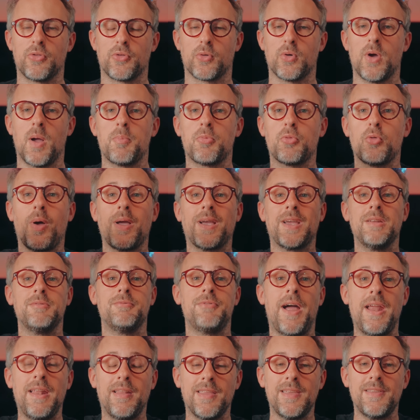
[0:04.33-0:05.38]
are up, so I can
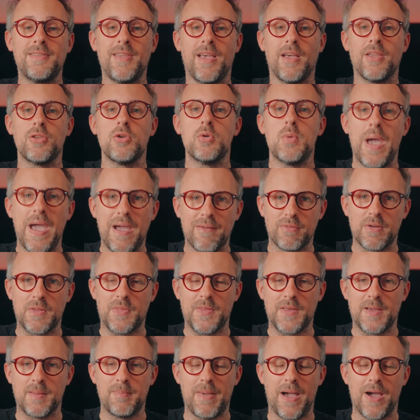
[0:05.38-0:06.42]
finally tell you
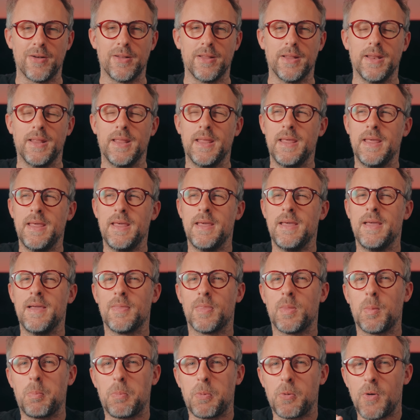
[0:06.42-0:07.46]
everything about it.
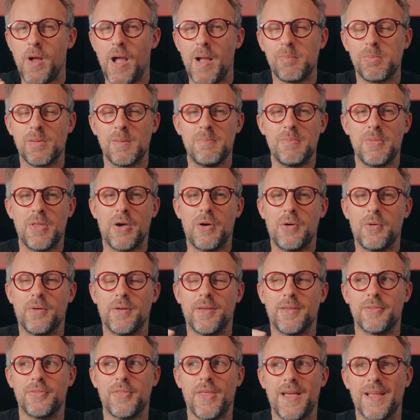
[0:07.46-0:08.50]
The problem though
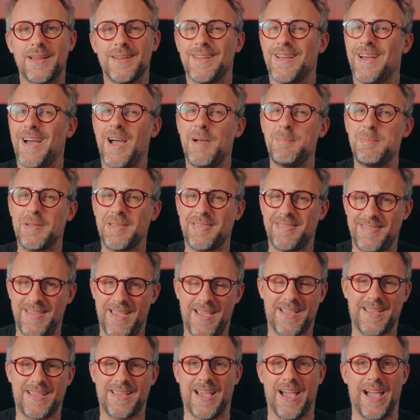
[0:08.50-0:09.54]
is that I'm a
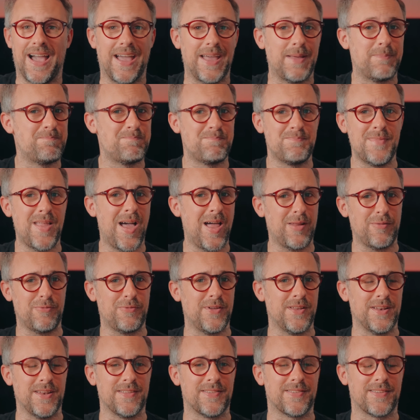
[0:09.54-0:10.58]
tech guy, not a
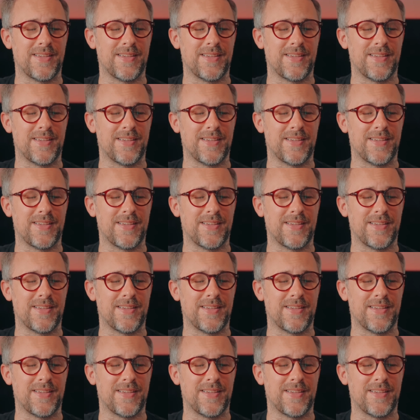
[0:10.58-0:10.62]
fitness